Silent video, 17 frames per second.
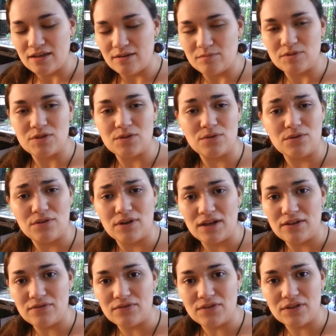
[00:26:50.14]
am so
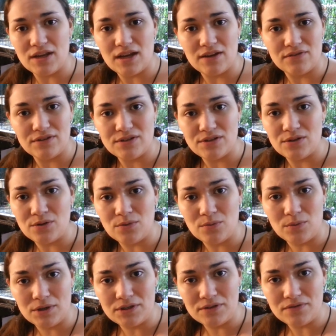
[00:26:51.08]
grateful to every single
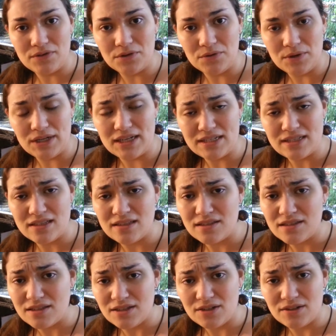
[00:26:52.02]
one of you, and I
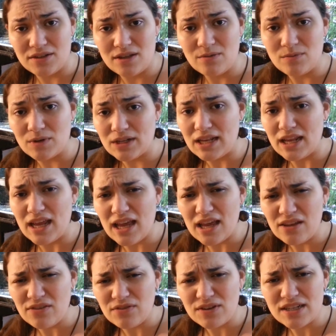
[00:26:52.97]
sincerely want
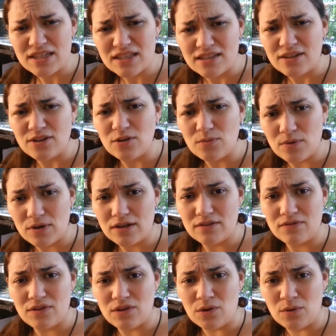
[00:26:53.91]
every single one
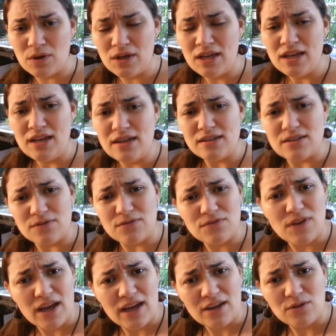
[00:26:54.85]
of you to
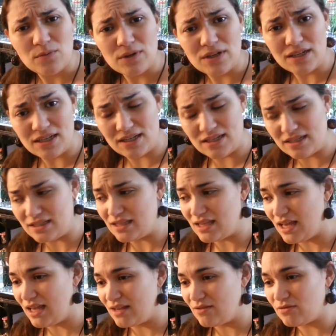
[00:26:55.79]
find what it is
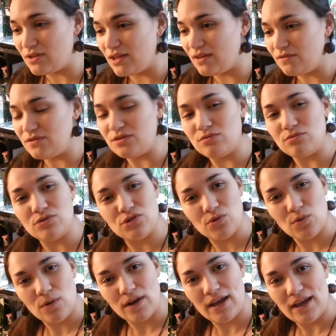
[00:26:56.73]
that gives you
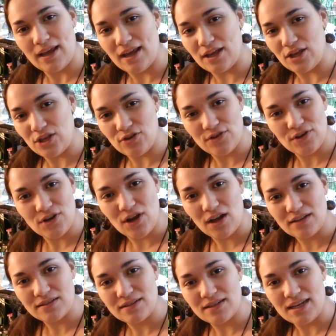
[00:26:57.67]
joy and
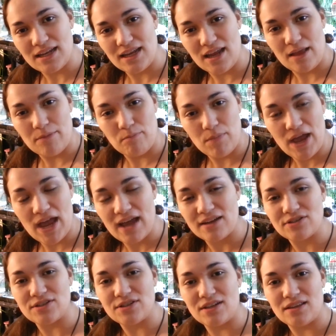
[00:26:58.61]
curiosity and
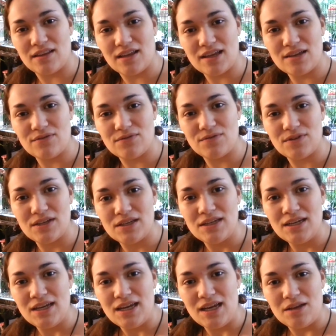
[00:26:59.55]
passion in life
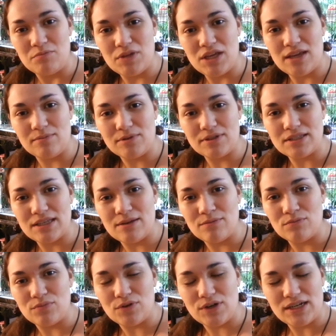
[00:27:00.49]
and be able to
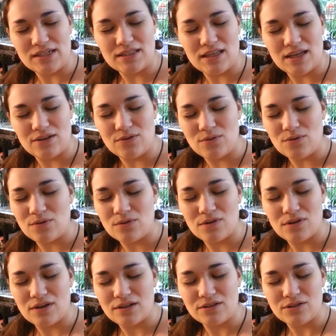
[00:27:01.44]
embrace that and
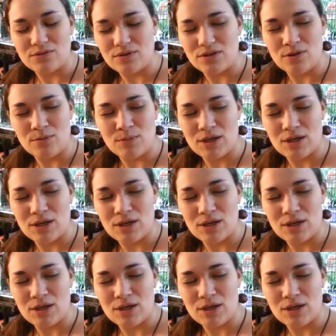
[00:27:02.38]
hold on to it no